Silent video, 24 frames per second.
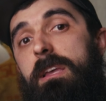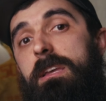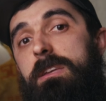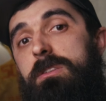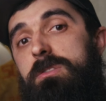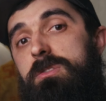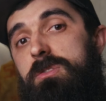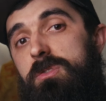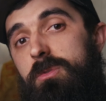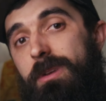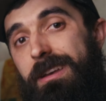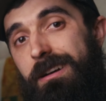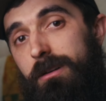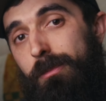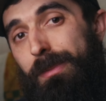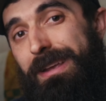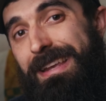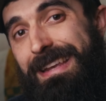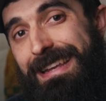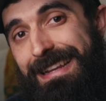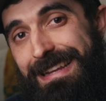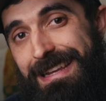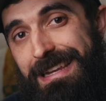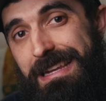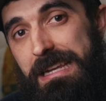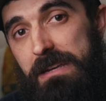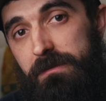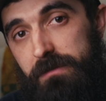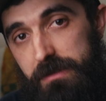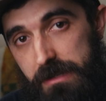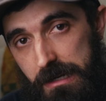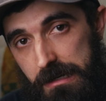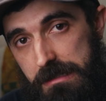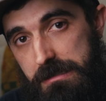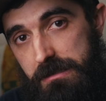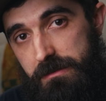is to help any
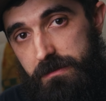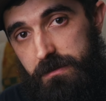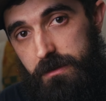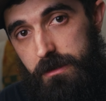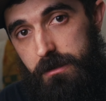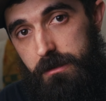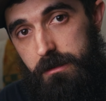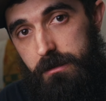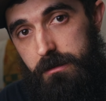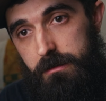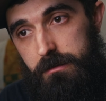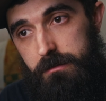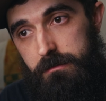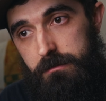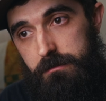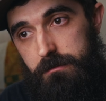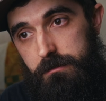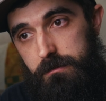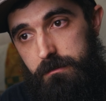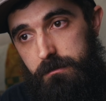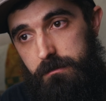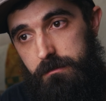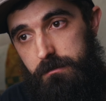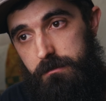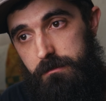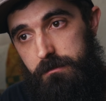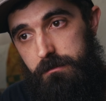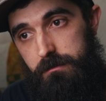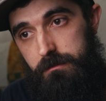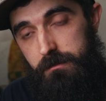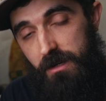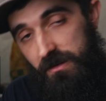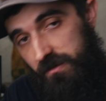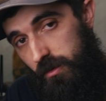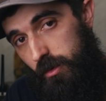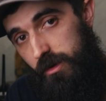photographer
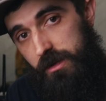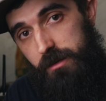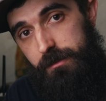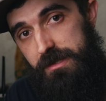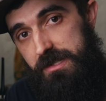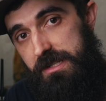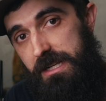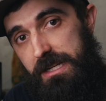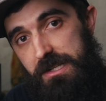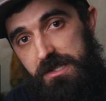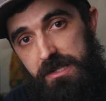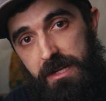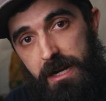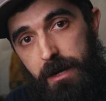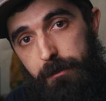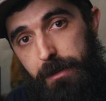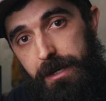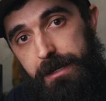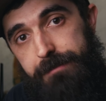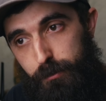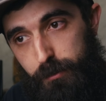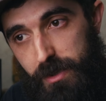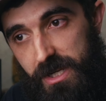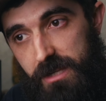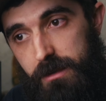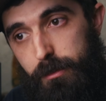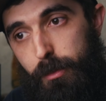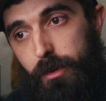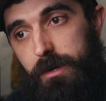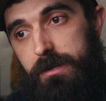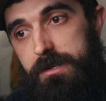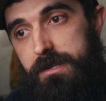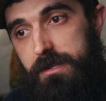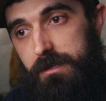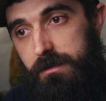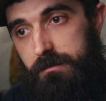avoid the mistakes that I made. Be the
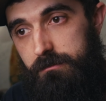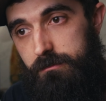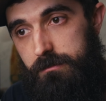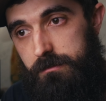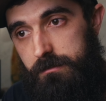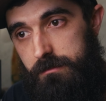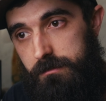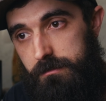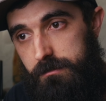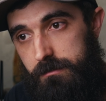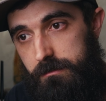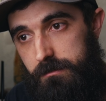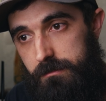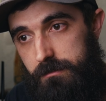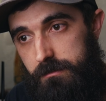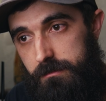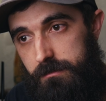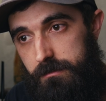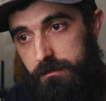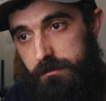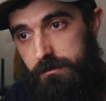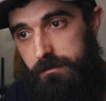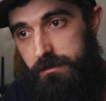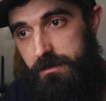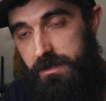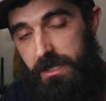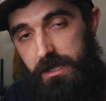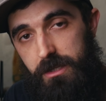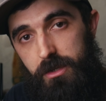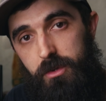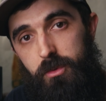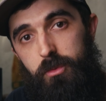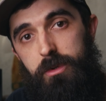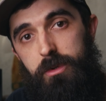person that you